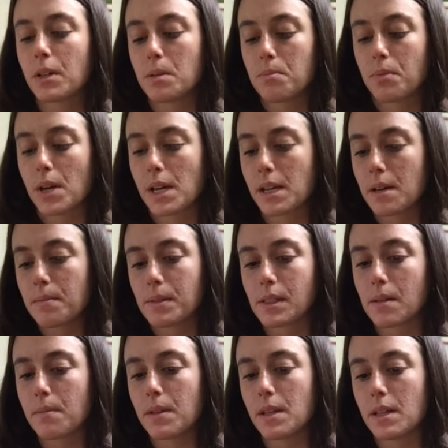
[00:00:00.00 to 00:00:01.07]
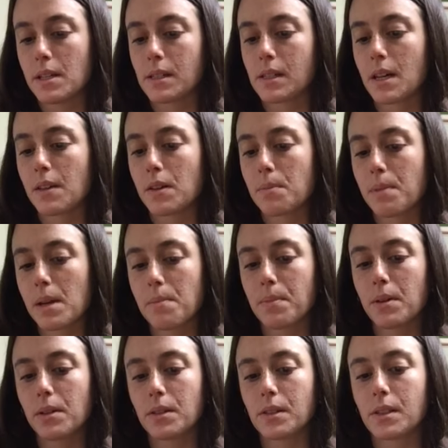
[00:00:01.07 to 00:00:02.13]
break up some of these other
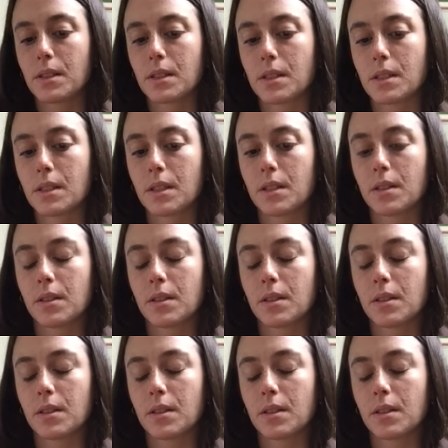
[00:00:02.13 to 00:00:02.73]
papers